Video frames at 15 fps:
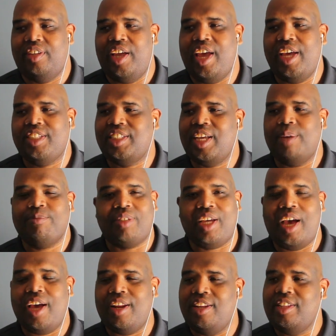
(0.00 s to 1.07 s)
I'm
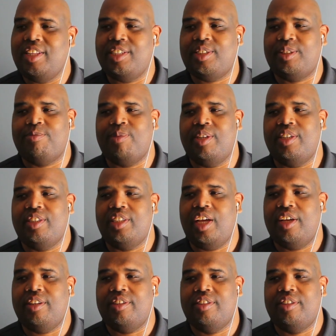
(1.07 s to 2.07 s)
tired of this, man.